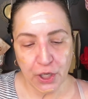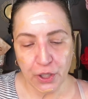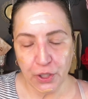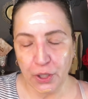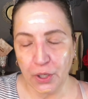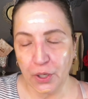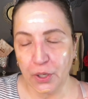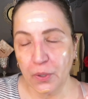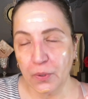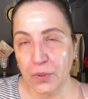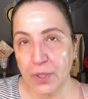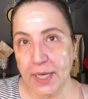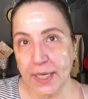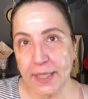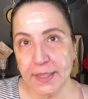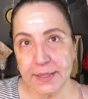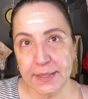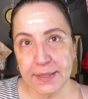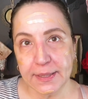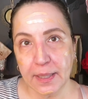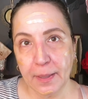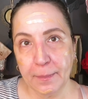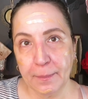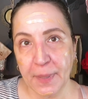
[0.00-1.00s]
You don't
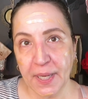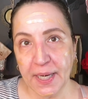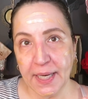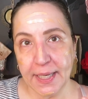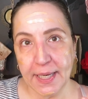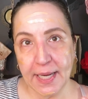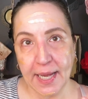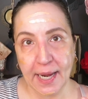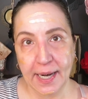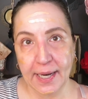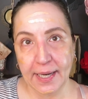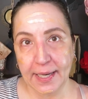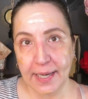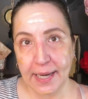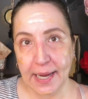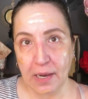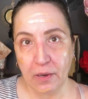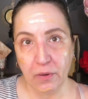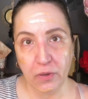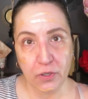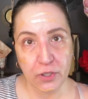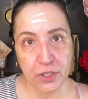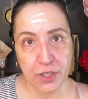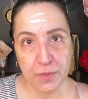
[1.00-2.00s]
get somebody at a
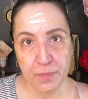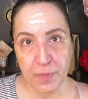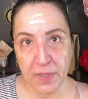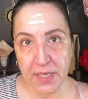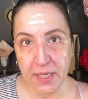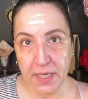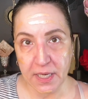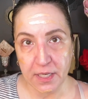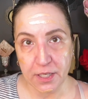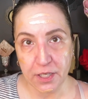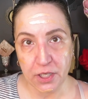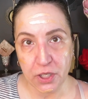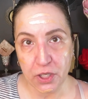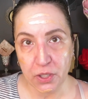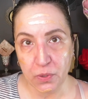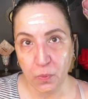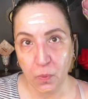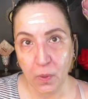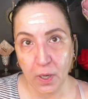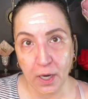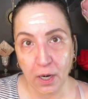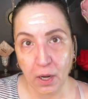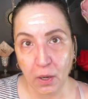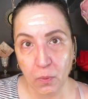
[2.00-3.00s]
counter speaking to you
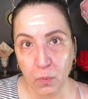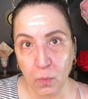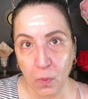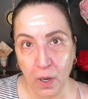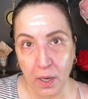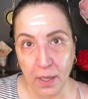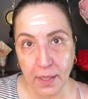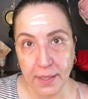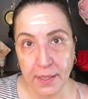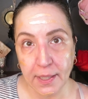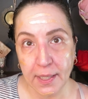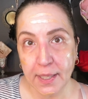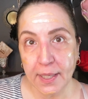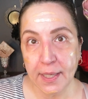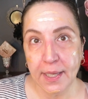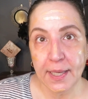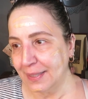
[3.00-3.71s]
one-on-one.